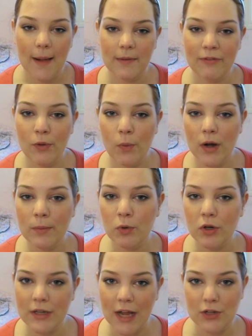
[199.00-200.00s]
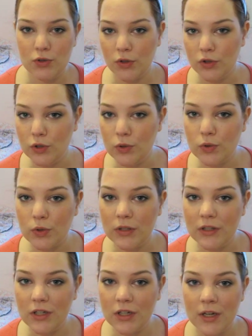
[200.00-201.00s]
If you want a more natural,
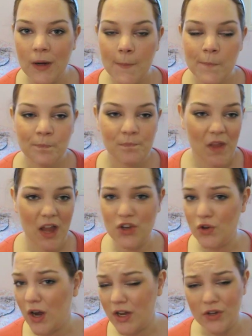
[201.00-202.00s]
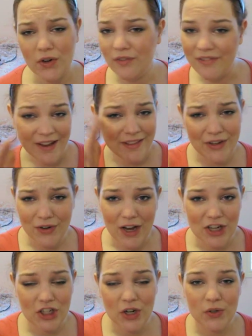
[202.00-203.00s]
neutral look, and you don't find that your
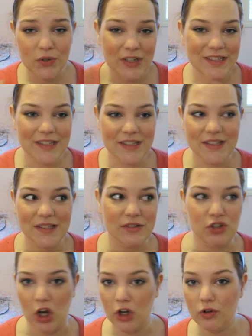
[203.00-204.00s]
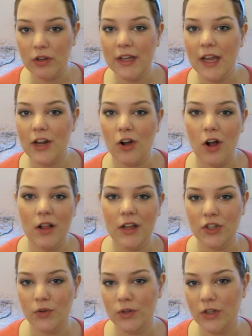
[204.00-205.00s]
eyeshadow creases generally at all
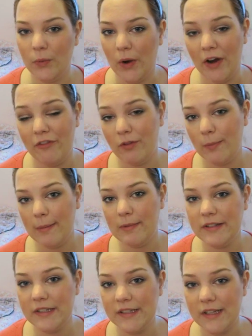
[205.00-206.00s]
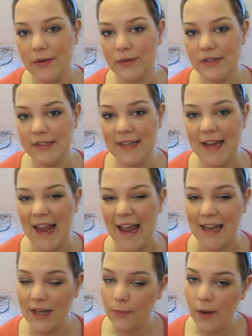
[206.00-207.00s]
and you only wear it for maybe 6 hours a day
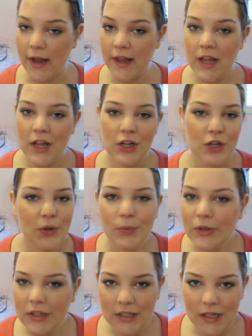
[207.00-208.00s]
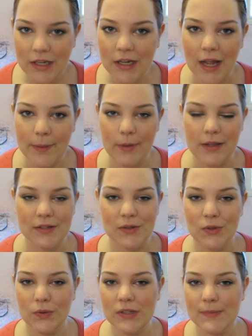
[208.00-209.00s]
anyway, you don't really need an eye base, so
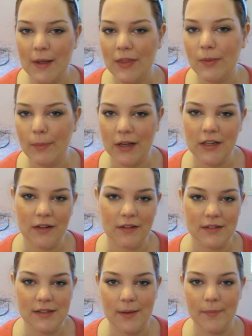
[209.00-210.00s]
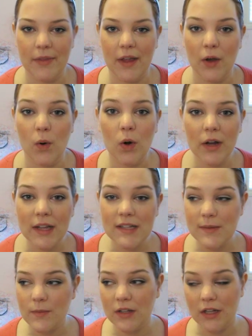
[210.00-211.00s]
don't spend the money on something, or get
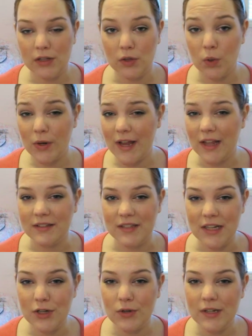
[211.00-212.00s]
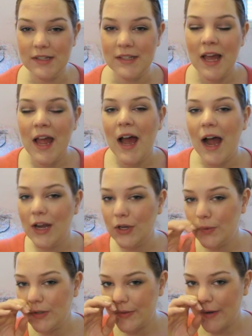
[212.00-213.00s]
something like L'Oreal Decrease. I
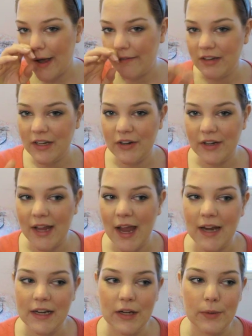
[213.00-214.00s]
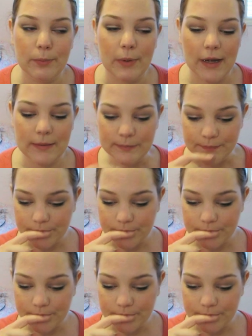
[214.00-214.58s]
know we don't have it here in Canada, but